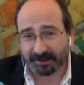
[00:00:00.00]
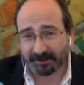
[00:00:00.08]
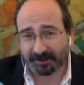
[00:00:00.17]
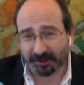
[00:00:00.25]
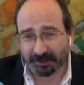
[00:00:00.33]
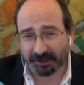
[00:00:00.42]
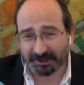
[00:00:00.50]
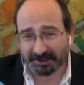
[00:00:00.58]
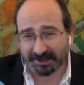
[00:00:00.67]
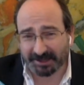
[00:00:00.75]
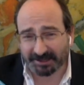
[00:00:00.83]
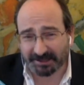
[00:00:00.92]
The United
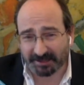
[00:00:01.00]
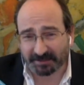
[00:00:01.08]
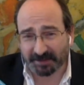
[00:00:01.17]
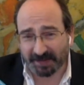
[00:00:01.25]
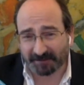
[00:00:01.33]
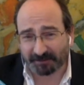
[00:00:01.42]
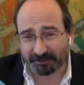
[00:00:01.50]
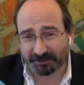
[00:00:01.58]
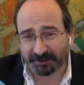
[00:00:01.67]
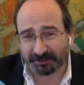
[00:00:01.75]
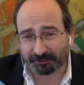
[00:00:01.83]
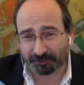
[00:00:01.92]
States seems to have a pretty
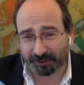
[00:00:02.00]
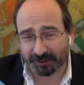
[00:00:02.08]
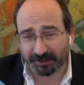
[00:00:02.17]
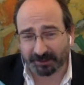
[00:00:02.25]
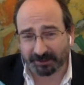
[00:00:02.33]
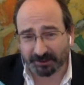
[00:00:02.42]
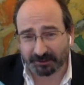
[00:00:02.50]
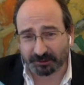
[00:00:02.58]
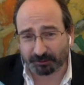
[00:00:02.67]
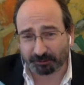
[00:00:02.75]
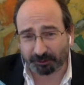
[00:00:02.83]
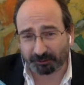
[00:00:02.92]
chronic social
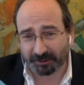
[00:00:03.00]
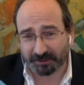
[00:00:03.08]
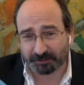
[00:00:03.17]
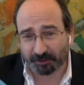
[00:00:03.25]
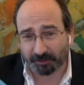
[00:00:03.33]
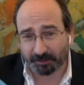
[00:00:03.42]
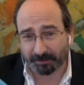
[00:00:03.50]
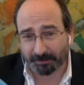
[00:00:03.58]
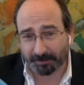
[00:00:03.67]
progress problem.